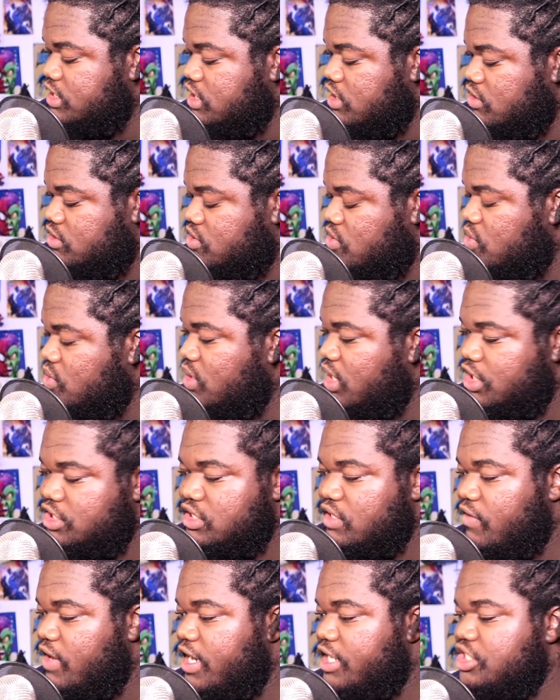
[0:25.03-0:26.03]
It looked cool. I just
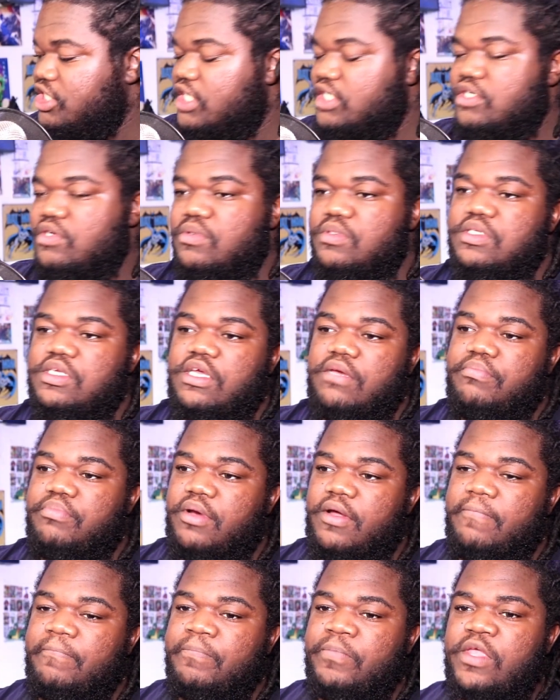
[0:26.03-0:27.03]
never had a chance to go see it.
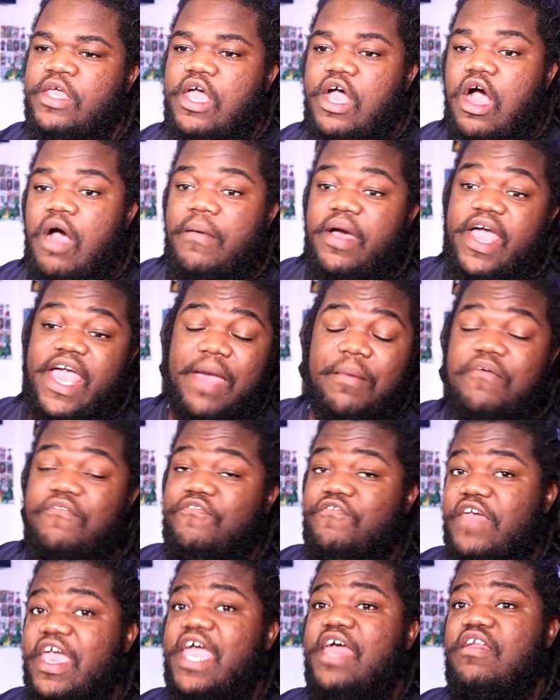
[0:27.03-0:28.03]
But um, I am a
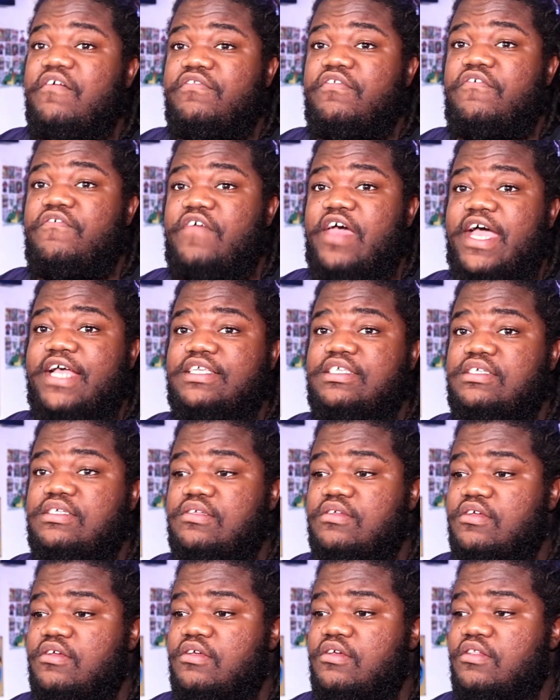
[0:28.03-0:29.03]
fan of the Fast
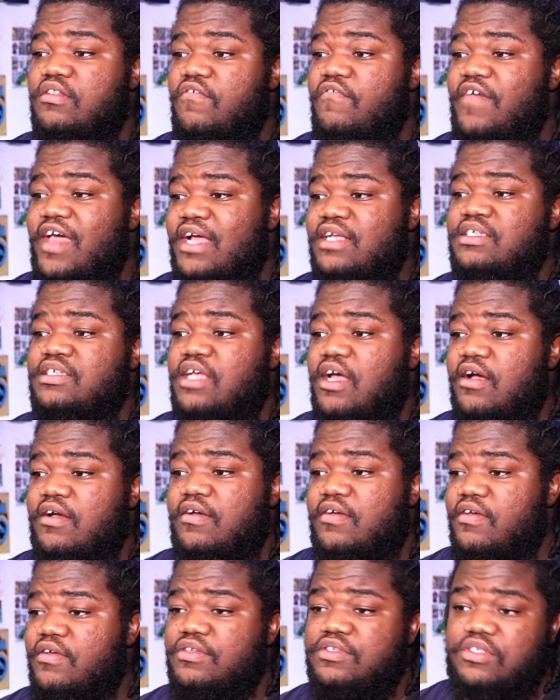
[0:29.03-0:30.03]
uh, the Fast Saga,
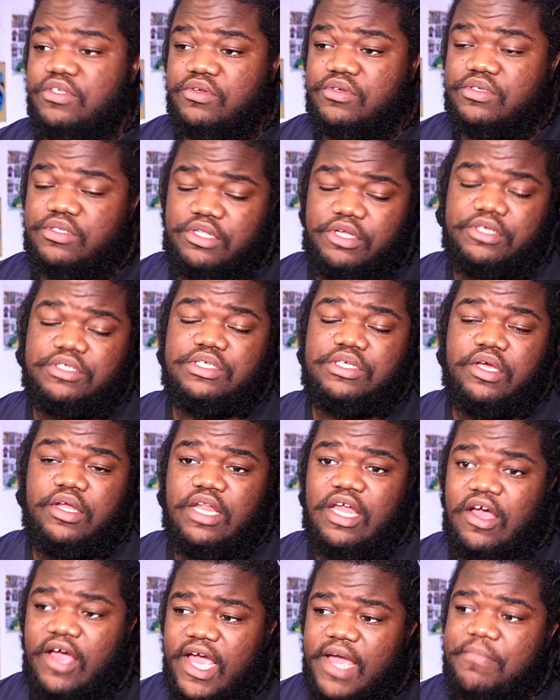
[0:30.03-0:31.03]
as they're, they're saying.
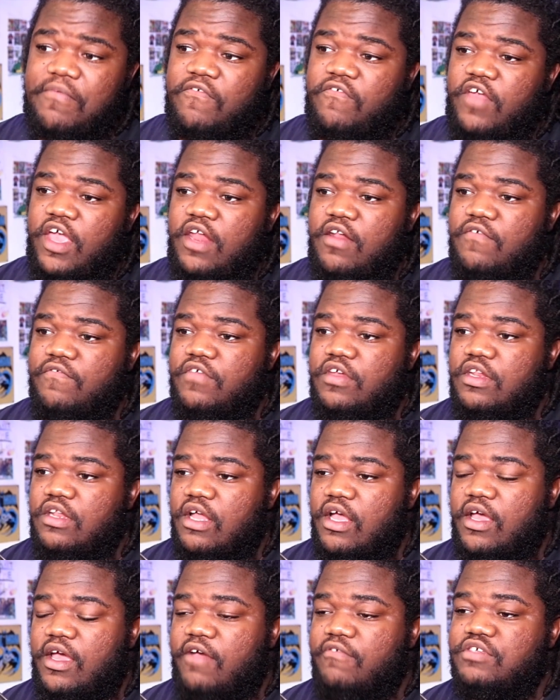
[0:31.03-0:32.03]
Now. I am a fan of it, and
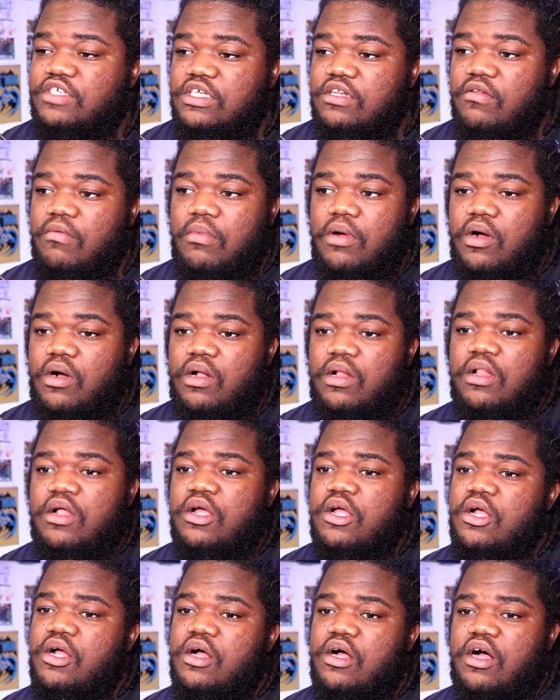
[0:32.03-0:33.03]
I, have seen them all
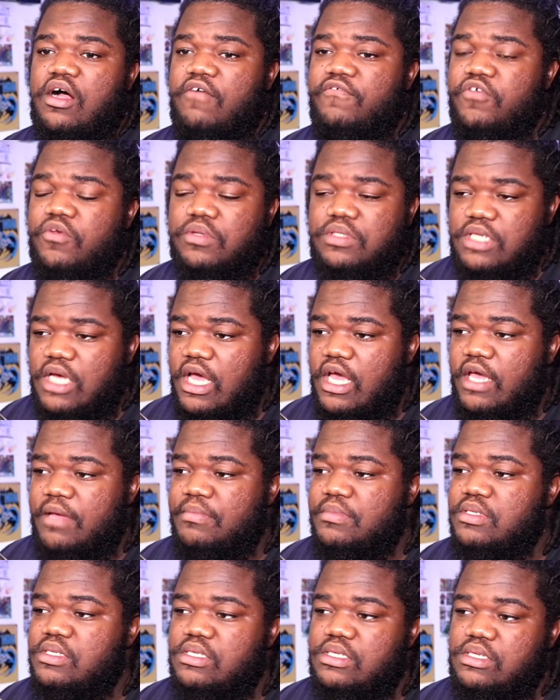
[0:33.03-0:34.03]
uh, a few
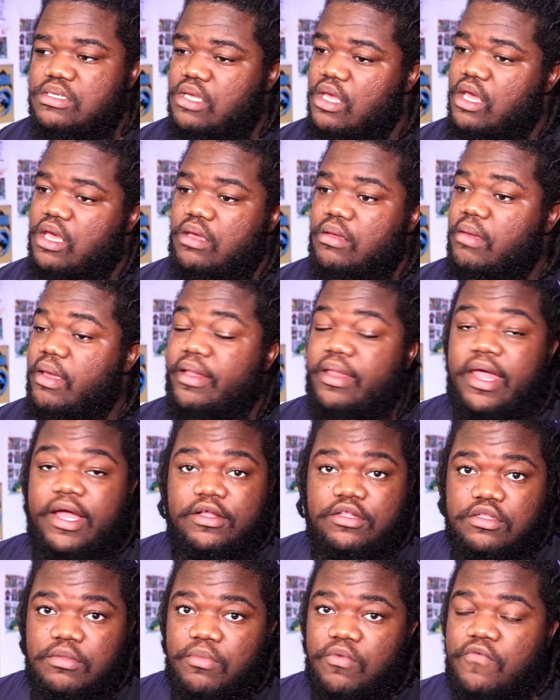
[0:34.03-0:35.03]
times. I, I
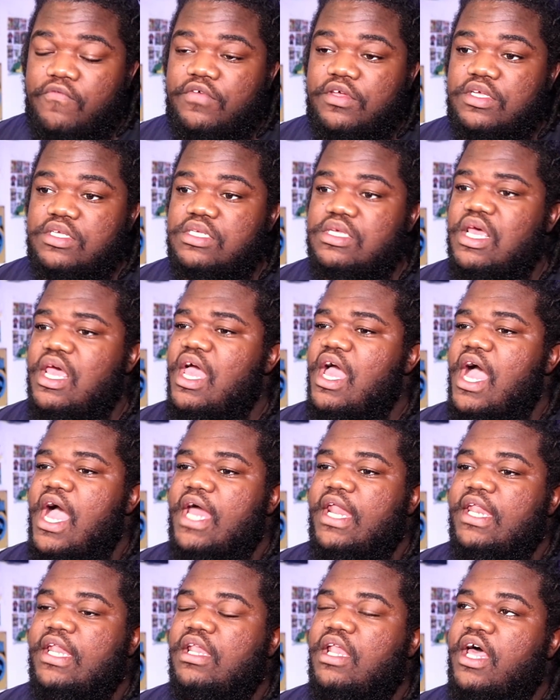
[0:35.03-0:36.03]
like the movies. I
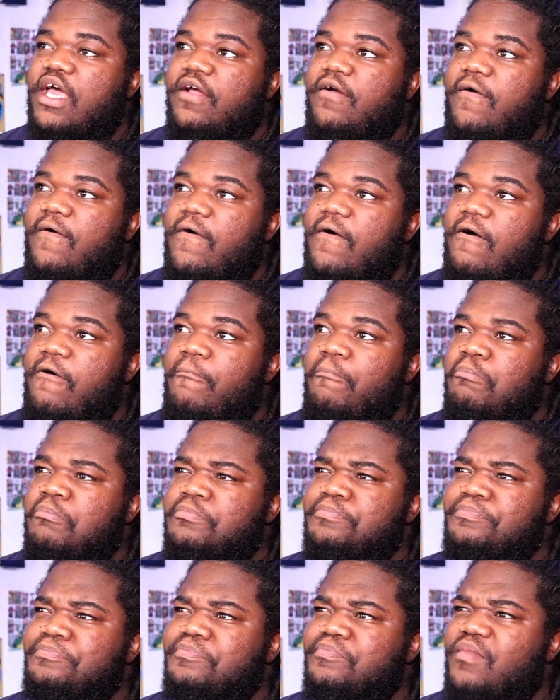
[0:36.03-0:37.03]
didn't like,
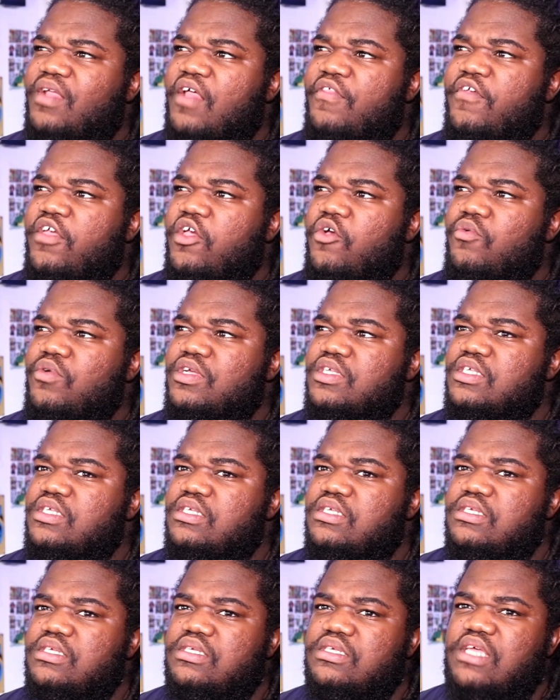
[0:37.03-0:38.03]
um, I think it
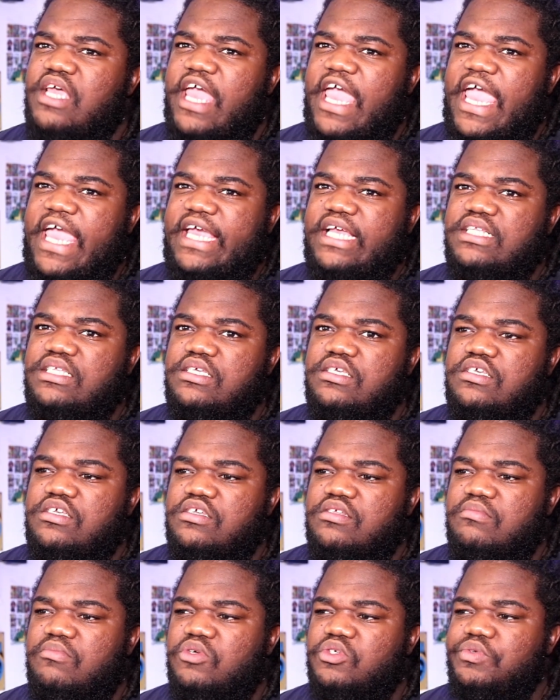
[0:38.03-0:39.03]
was 8,
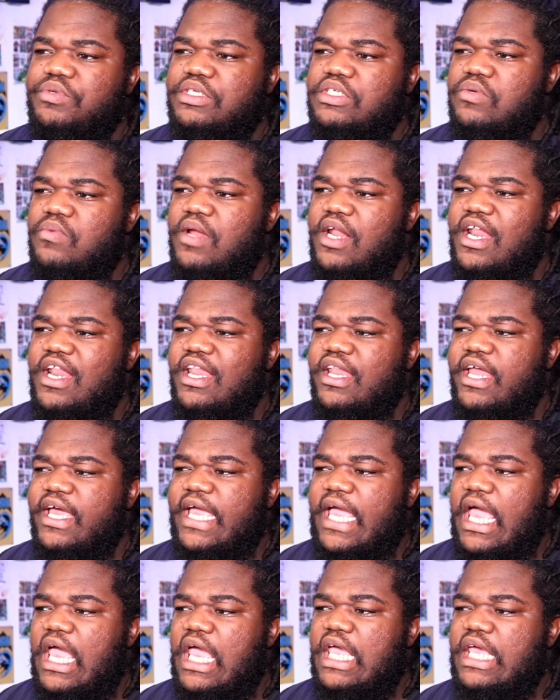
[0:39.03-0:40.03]
the most recent one. I didn't
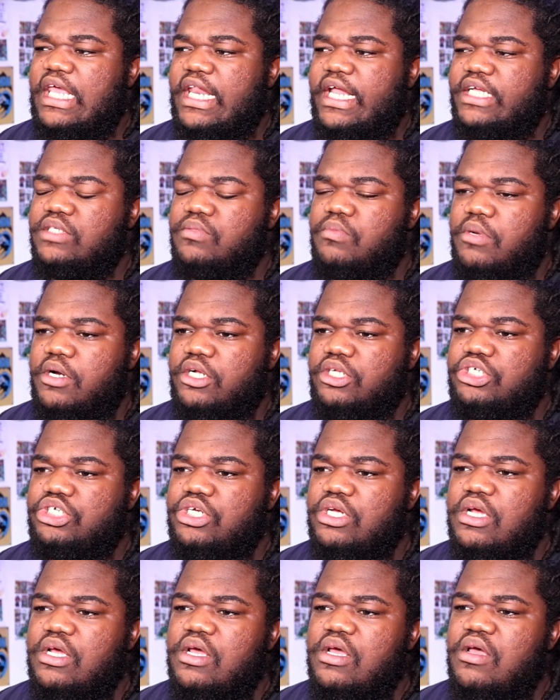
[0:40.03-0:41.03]
like 8 as much,
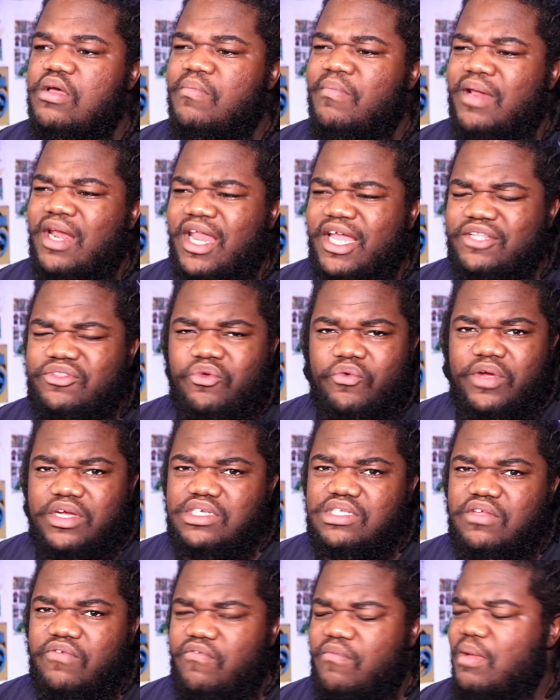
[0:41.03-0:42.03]
but I like the rest
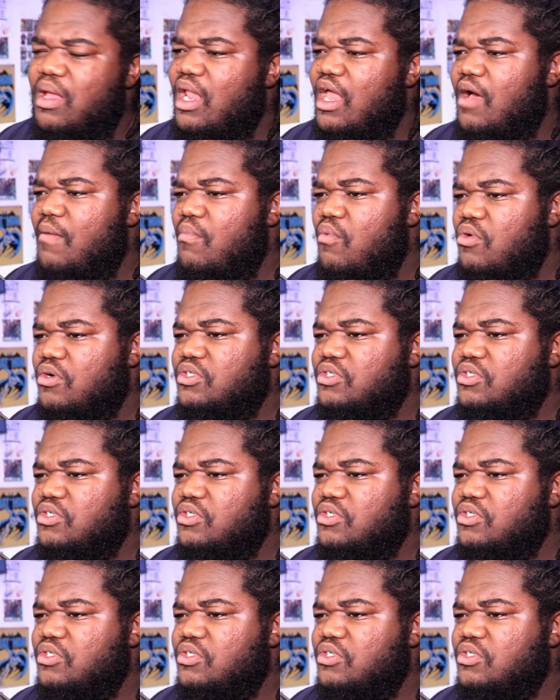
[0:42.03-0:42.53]
of them a lot more.